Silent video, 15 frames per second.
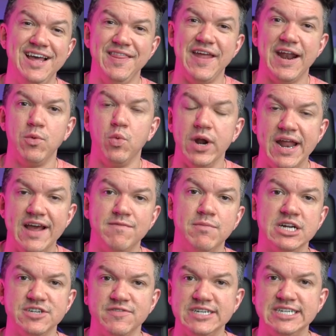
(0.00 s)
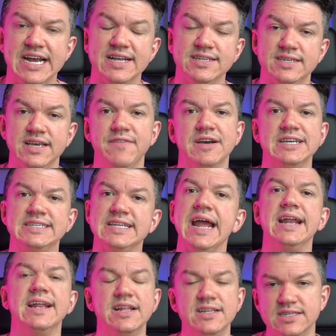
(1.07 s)
that I wouldn't have much of a chance if I
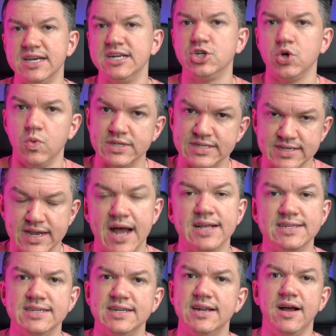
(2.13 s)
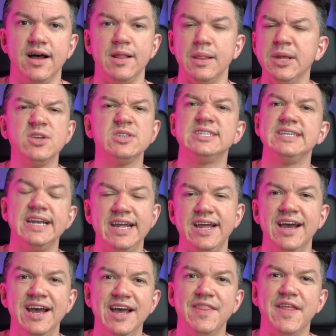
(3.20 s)
stayed in central Wisconsin. A little
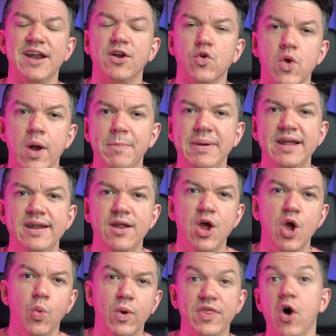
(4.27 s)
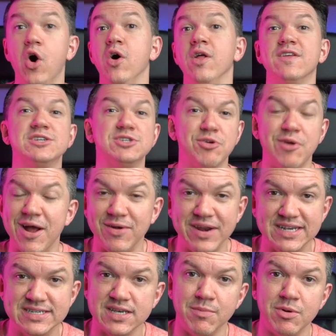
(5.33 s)
city that I grew up in with all the
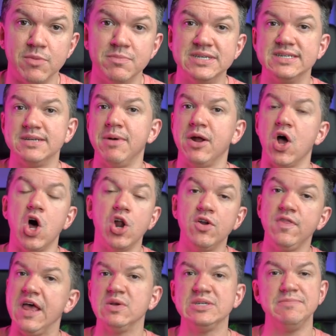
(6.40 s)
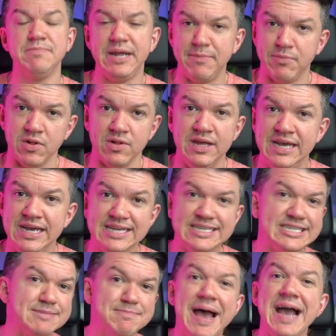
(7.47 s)
surrounding suburbs is about one hundred thousand people,
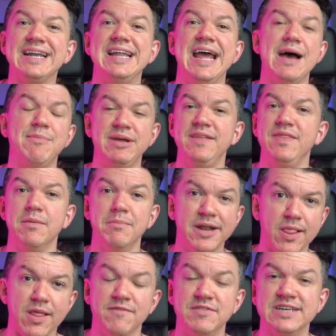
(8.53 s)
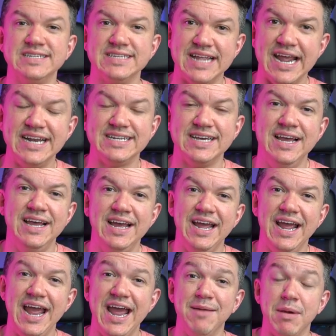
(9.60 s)
smack dab in the middle of the state.
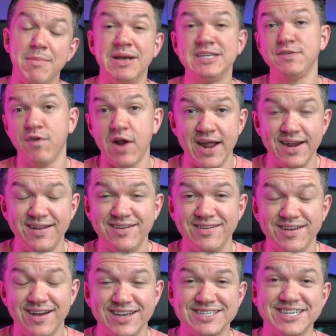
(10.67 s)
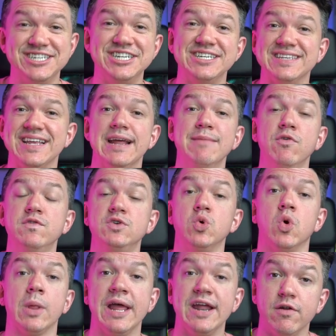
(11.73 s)
And my best friend uh, suggested I move to
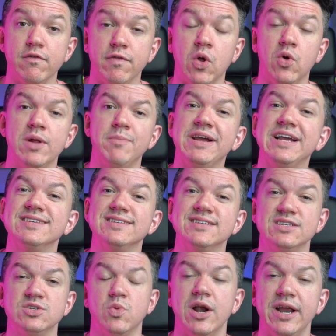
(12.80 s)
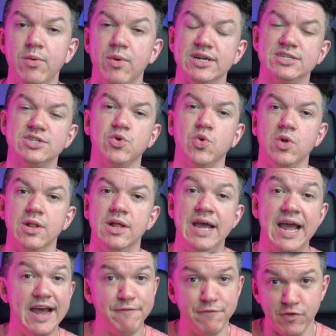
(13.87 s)
Orlando, Florida because this is where he went to school
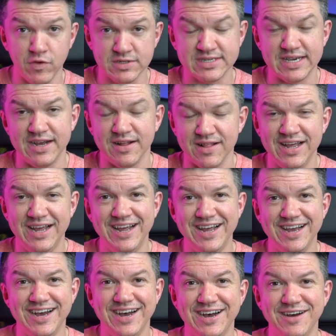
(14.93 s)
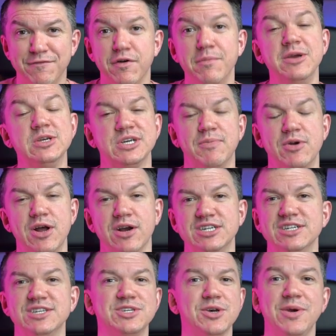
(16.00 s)
at Full Sail uh, for music
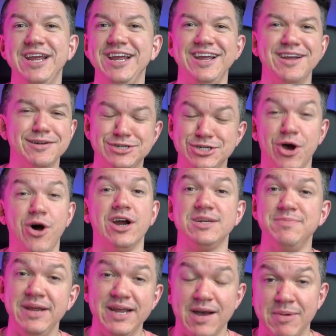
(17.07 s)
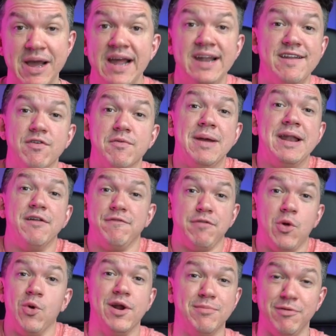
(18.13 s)
production. So he talked me up. I had never been to
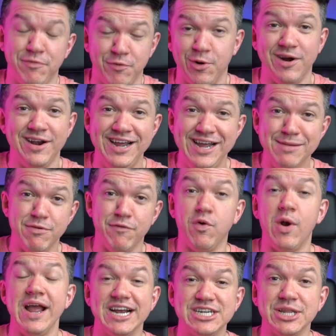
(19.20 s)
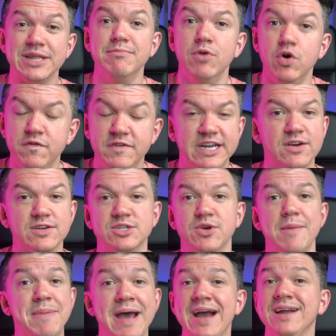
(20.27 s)
Florida before, before I actually moved here. So
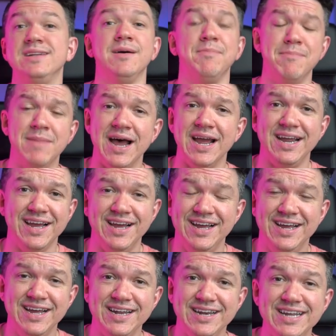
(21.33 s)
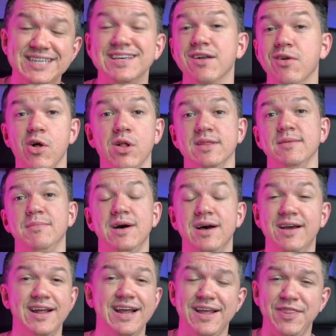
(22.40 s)
I packed up my Nissan
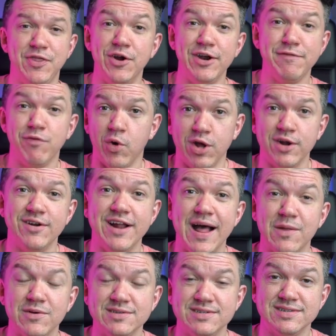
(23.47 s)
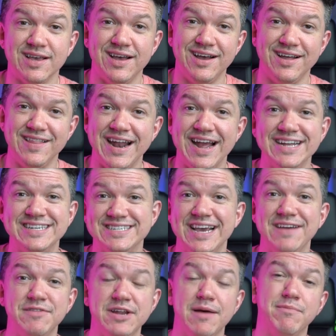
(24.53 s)
Altima. I had three thousand four hundred dollars uh, that I had
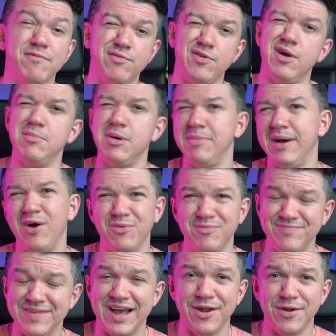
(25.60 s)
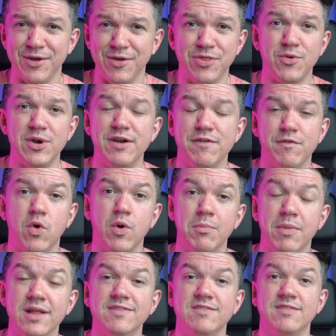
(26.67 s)
saved up from about, I don't know, three or four
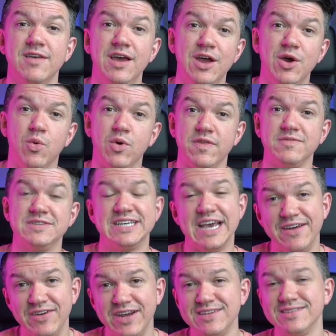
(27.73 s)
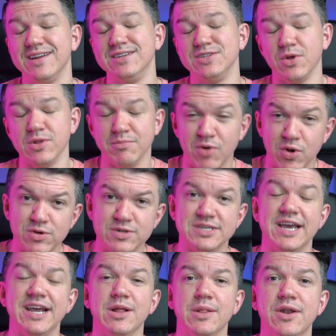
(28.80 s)
months worth of savings. And I sold a
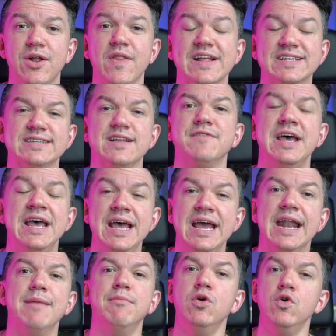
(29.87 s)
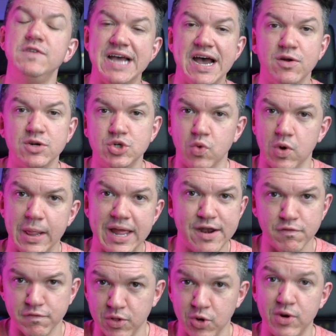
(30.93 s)
motorcycle and all that stuff. And I moved down to
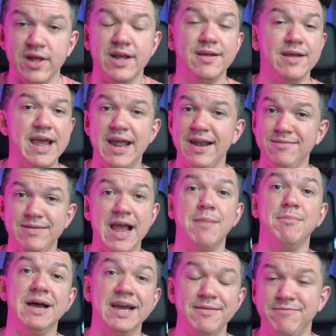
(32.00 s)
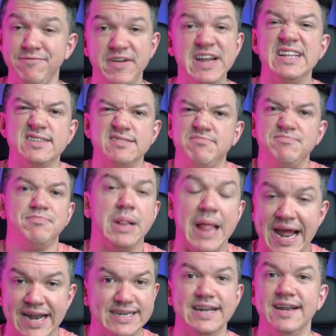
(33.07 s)
Orlando, Florida and got my feet
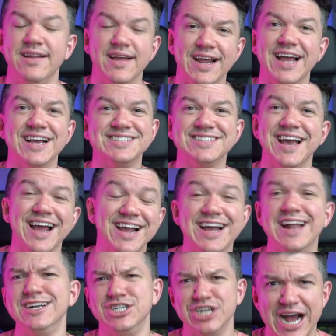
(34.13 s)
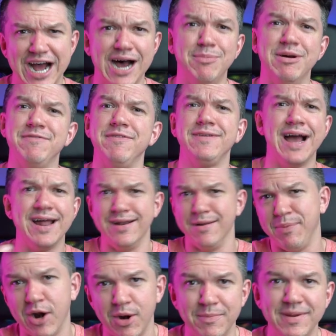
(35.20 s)
planted, I guess. I, I got a job, I got an
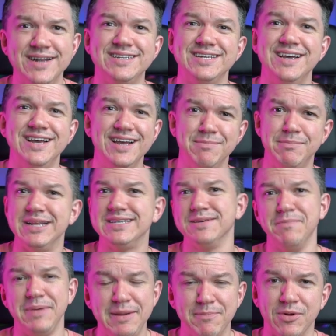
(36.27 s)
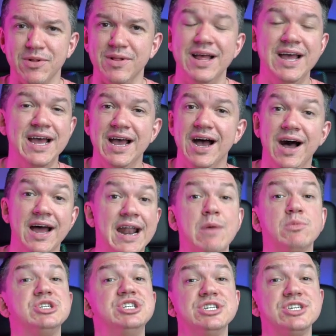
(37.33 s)
apartment, met some people, uh, and I
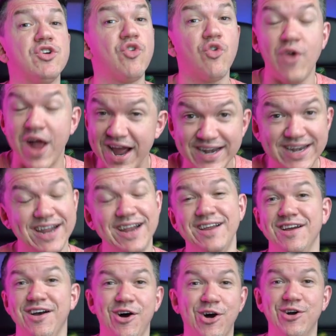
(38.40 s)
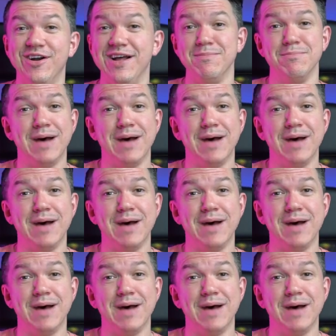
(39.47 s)
was just grinding hard on